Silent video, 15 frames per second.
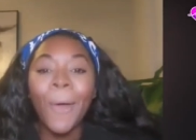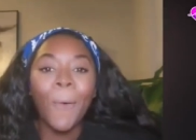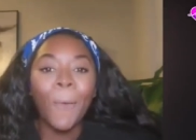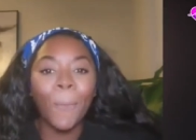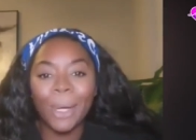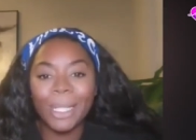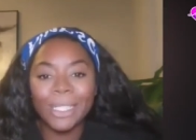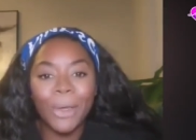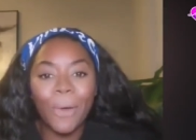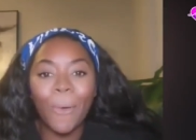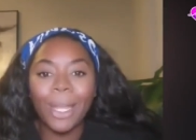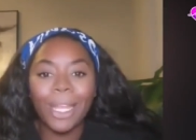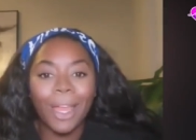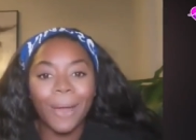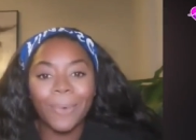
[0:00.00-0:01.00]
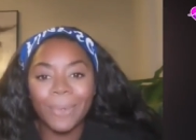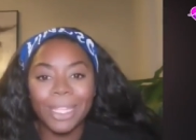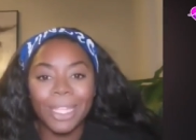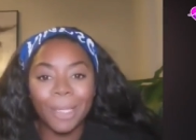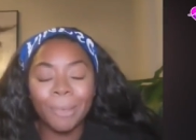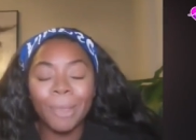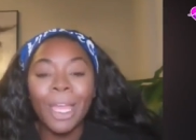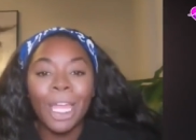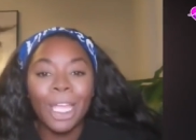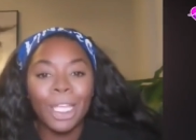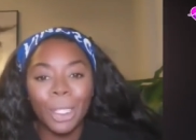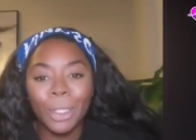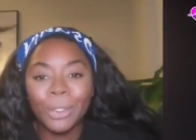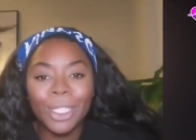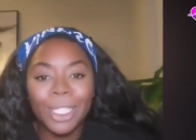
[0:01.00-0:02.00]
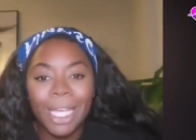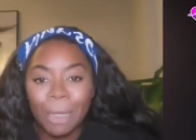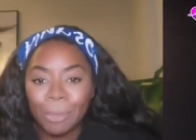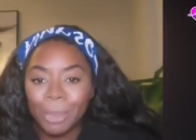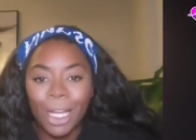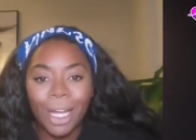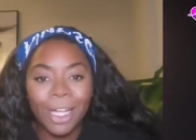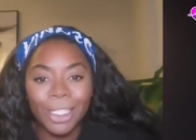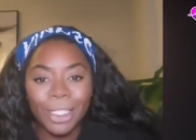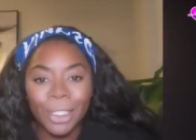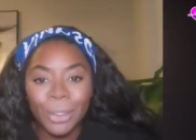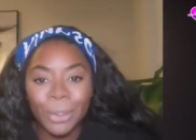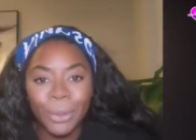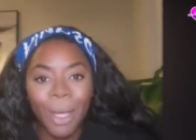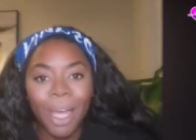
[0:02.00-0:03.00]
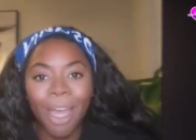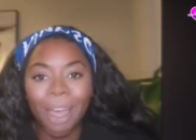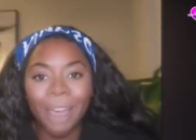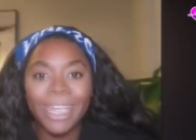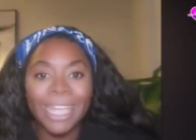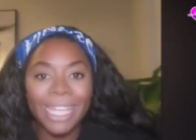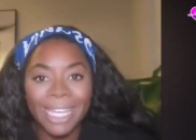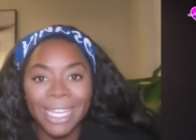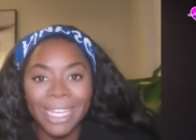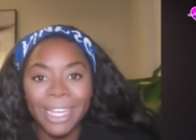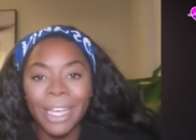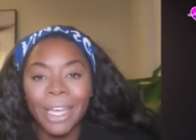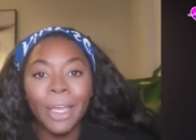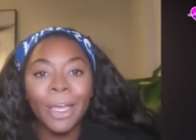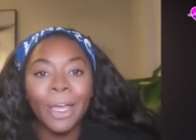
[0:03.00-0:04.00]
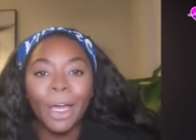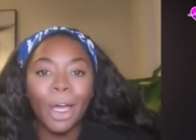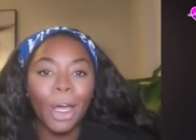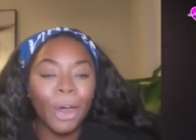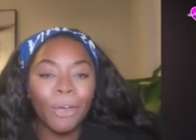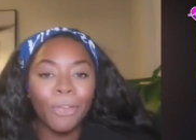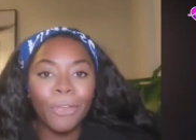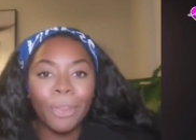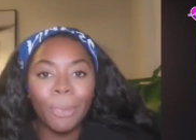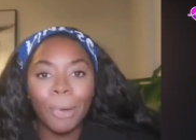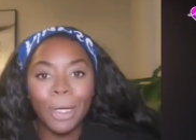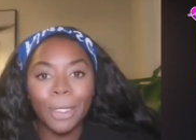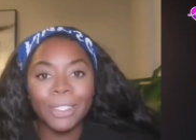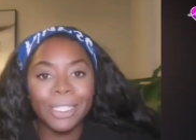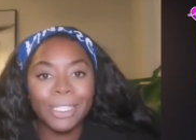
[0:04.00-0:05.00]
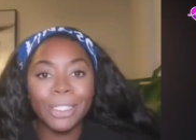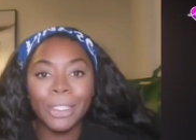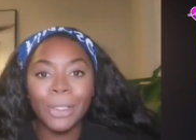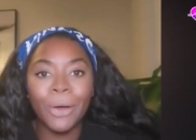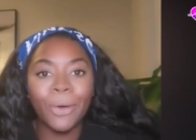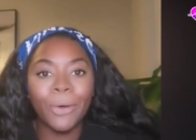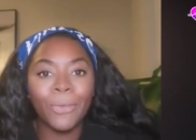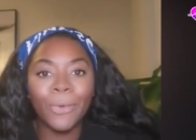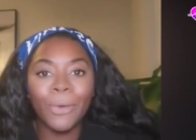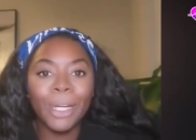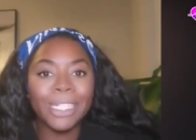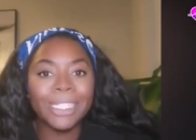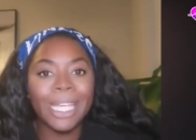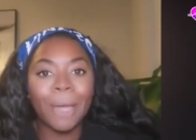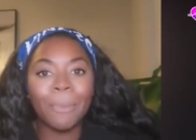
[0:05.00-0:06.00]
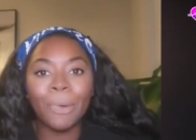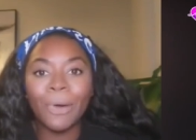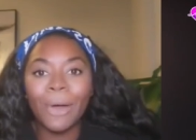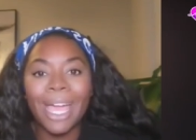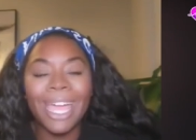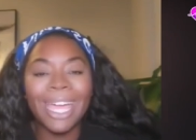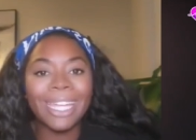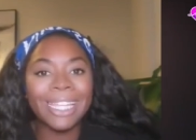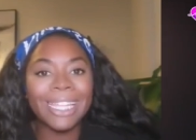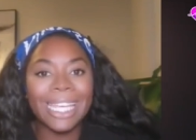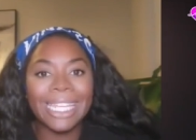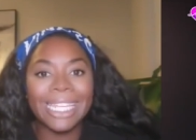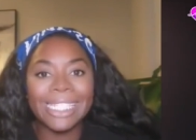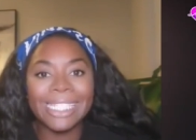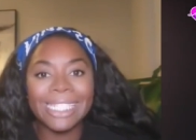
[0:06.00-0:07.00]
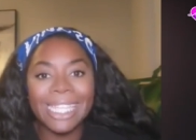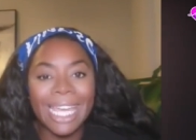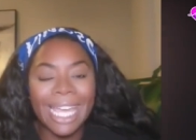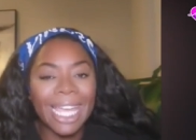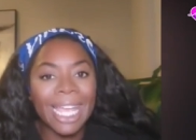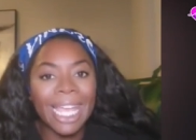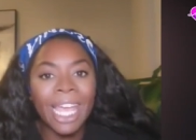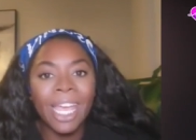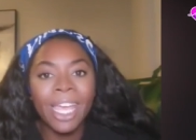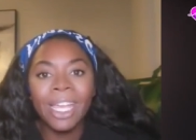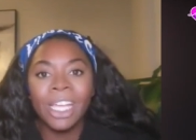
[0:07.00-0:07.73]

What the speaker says: what's going on with them. Usually I'm talking to a kid of the person. So for example, I had a lady today.